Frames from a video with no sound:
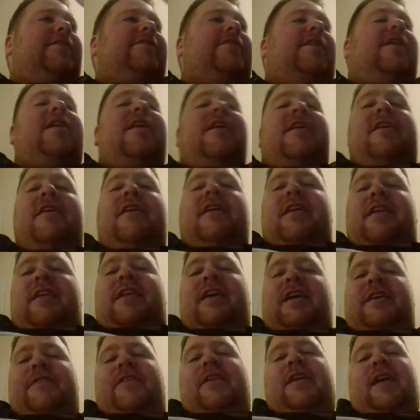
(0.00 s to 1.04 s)
So
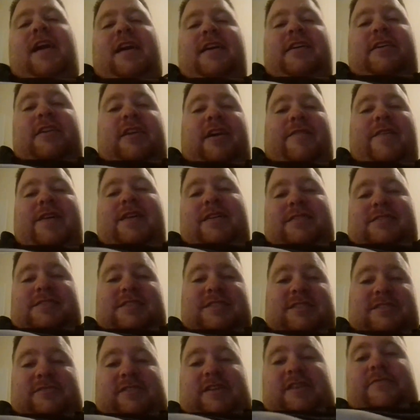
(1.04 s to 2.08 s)
leave a like, comment,
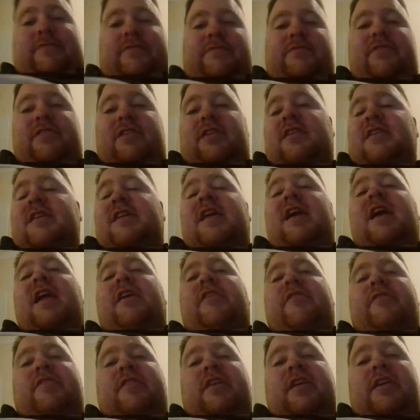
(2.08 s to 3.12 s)
subscribe for more, and
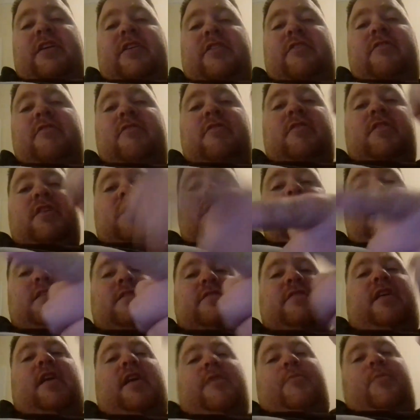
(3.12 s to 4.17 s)
I'll see you
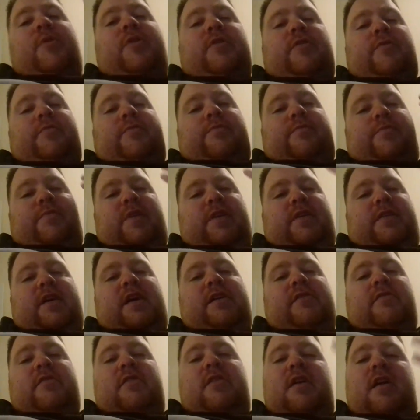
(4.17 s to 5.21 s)
next time. Peace
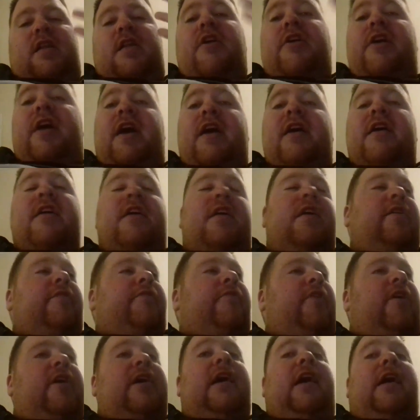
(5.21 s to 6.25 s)
out. Oh yeah, and if
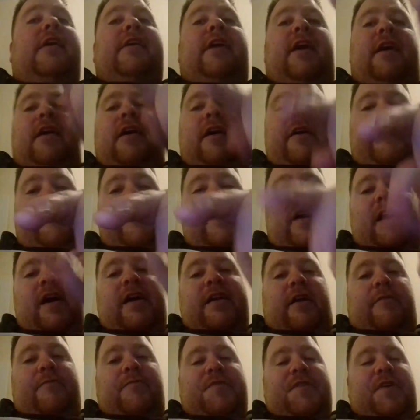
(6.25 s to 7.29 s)
I don't upload,
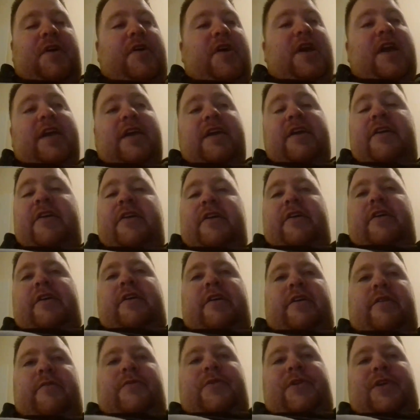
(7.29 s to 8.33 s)
I'm sorry.
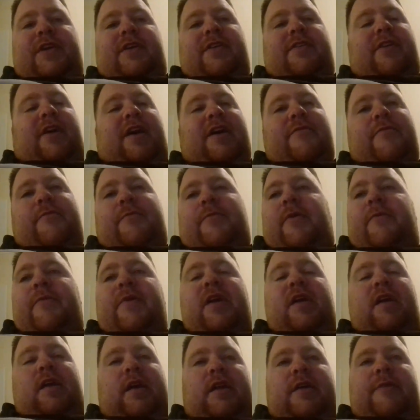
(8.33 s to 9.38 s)
It's
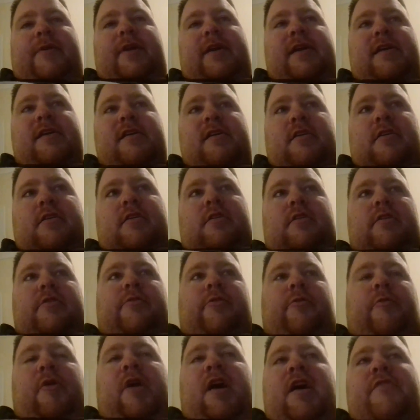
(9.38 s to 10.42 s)
probably gonna be
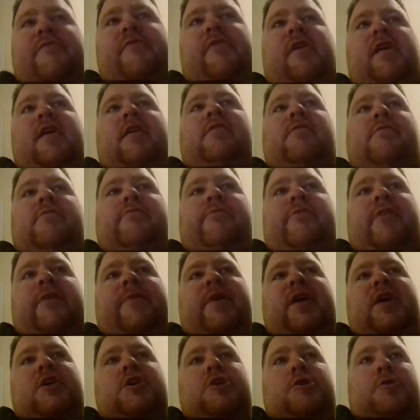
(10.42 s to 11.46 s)
the Wi-Fi is
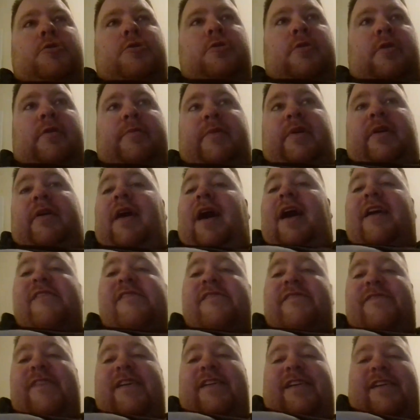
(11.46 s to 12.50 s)
rubbish, or I'm
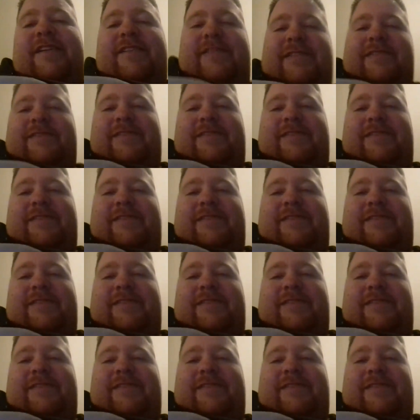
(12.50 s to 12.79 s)
having fun